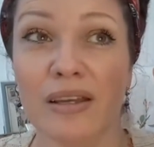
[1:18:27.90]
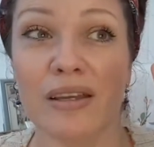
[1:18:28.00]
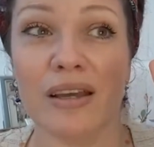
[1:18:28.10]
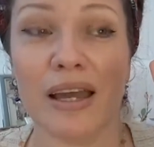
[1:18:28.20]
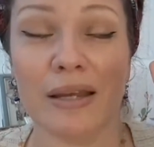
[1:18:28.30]

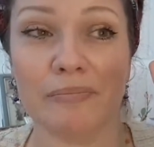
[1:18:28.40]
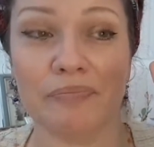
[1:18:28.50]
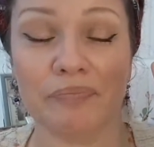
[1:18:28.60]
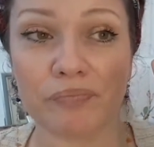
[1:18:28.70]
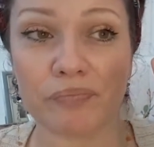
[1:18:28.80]

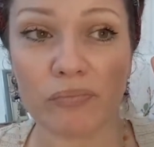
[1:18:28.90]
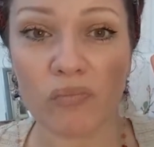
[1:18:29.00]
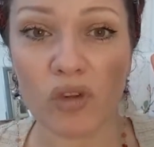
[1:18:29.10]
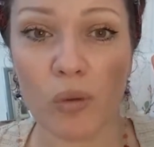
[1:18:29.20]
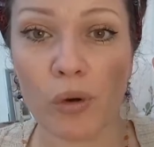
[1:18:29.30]

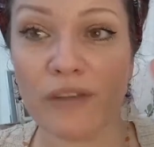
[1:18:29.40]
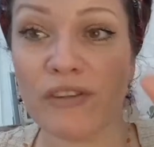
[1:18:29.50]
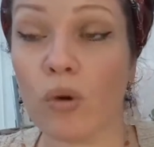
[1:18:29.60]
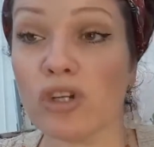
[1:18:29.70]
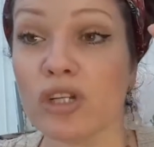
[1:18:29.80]
But if you're
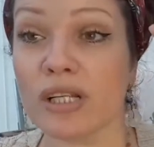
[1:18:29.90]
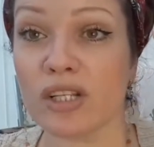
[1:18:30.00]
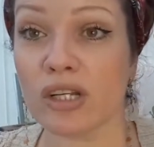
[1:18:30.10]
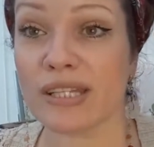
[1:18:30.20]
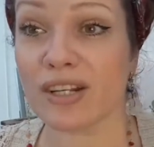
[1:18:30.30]
watching, it's
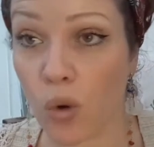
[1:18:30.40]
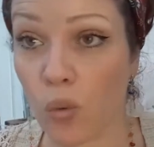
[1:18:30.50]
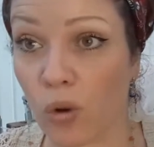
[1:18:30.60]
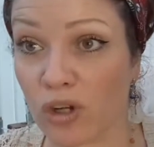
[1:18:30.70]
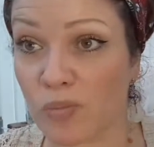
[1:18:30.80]
not saying don't
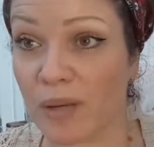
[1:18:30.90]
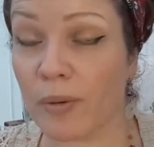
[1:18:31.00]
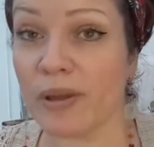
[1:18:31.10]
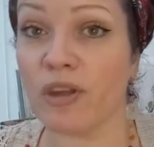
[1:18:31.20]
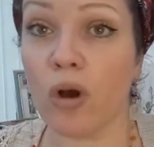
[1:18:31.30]
watch people, but
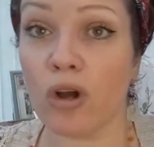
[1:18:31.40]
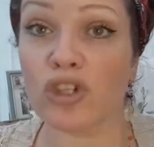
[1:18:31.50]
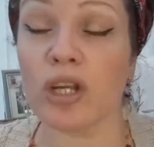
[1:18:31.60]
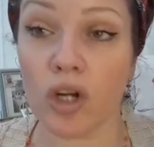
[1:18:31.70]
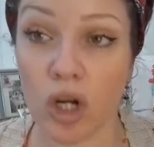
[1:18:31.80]
if you're
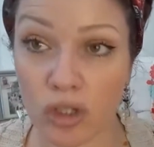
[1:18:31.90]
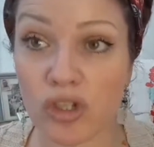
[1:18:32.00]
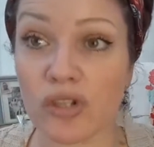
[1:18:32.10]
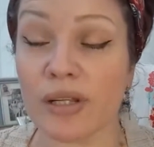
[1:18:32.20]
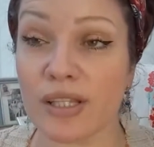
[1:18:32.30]
watching
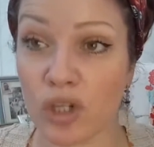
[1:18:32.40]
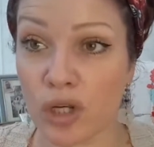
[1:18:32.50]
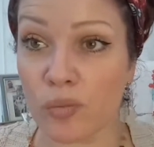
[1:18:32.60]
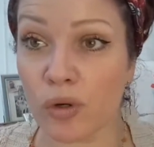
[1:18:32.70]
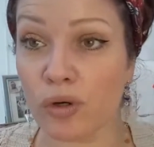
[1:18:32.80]
constantly
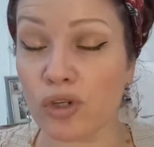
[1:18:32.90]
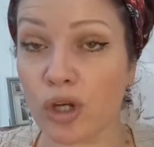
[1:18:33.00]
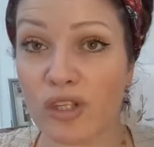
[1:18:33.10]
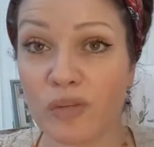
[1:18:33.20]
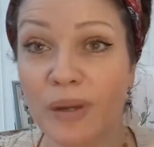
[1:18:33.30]
too much,
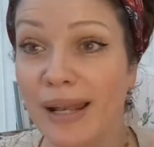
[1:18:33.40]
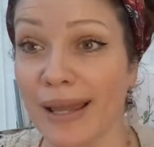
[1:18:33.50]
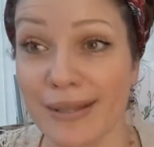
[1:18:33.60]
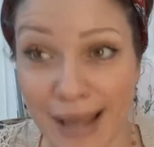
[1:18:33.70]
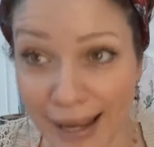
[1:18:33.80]
going to bed late,
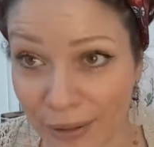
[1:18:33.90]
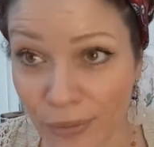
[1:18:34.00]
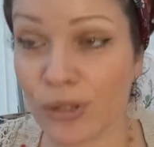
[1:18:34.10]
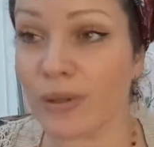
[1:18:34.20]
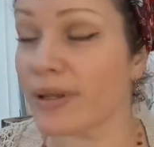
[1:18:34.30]
'cause I was
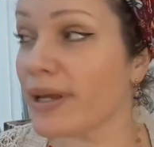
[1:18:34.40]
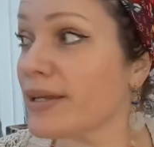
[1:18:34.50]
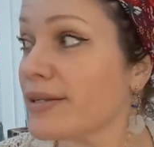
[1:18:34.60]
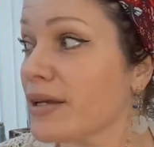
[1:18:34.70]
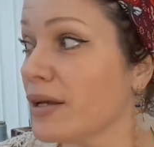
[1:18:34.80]
doing
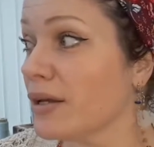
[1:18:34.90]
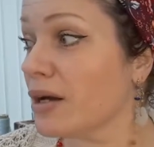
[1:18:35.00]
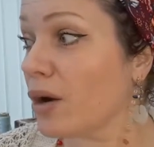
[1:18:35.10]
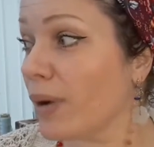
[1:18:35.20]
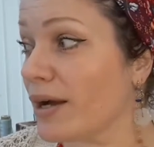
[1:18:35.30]
this
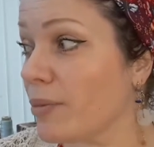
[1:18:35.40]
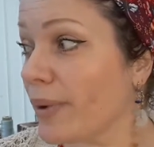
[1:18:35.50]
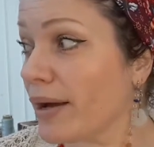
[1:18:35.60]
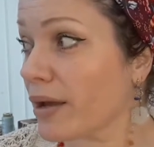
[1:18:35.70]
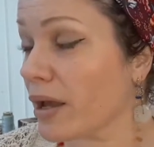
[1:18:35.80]
a while
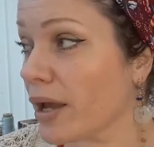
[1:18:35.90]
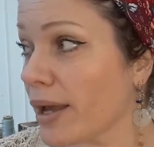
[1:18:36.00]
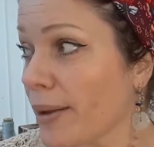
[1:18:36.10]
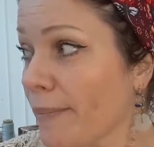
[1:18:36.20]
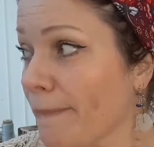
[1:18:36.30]
back,
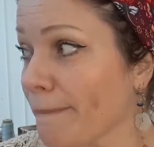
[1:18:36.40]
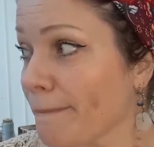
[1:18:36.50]
now